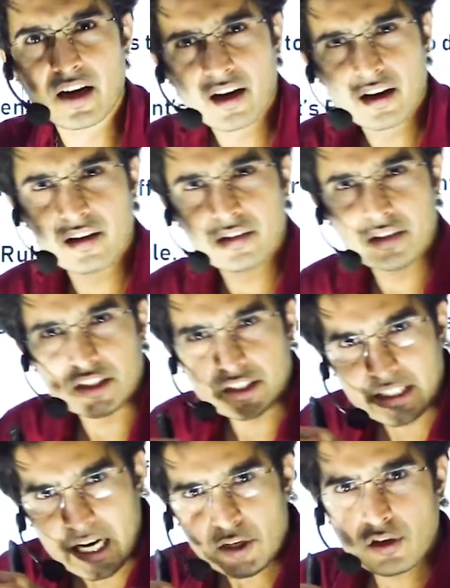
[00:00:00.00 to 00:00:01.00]
here the
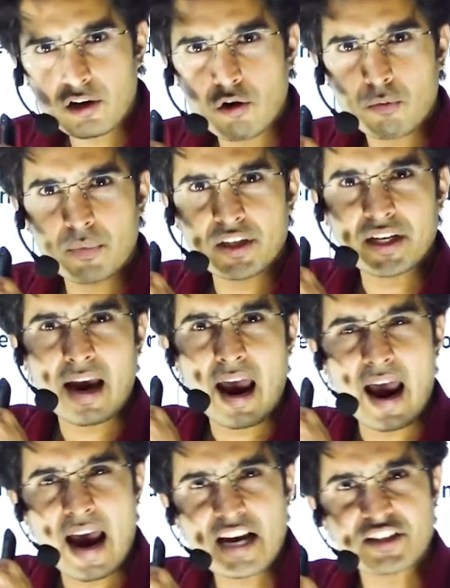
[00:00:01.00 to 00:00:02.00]
central government
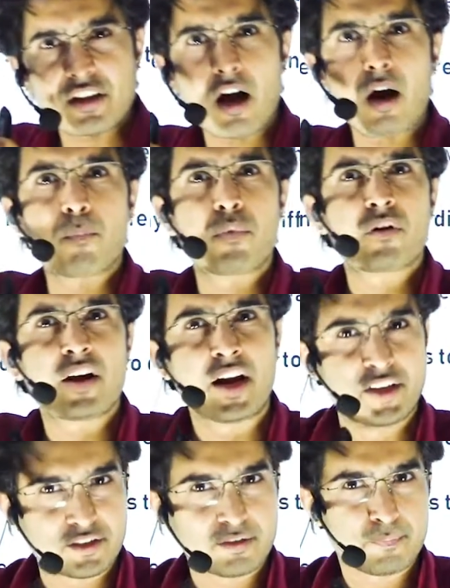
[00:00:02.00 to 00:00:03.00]
has the upper
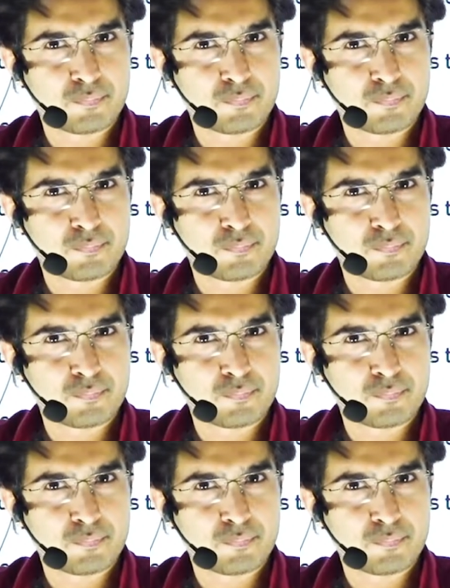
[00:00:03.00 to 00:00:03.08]
hand.